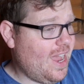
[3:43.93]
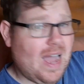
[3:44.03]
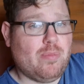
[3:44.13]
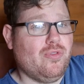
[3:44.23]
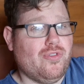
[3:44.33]

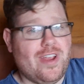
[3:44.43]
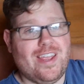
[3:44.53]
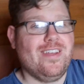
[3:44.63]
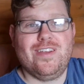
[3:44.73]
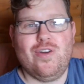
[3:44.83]
apple tree,
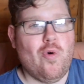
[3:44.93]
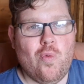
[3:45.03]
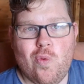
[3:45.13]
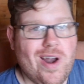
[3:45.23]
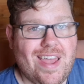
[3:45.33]

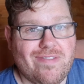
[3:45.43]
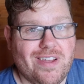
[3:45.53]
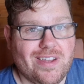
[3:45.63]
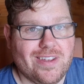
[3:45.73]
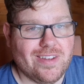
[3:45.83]
whatever.
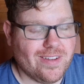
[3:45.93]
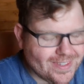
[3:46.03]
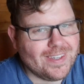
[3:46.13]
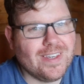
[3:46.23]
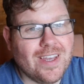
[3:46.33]

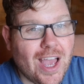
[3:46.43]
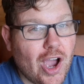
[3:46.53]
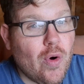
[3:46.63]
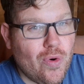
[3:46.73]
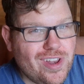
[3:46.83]

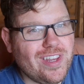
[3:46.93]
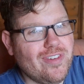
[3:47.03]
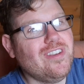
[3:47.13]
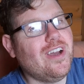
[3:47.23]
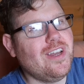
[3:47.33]
Once you've
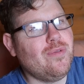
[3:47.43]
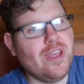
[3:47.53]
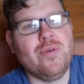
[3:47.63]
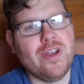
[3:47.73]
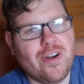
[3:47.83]
decided what
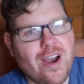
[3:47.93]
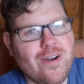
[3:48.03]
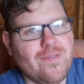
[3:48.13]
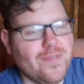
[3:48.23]
you want to grow,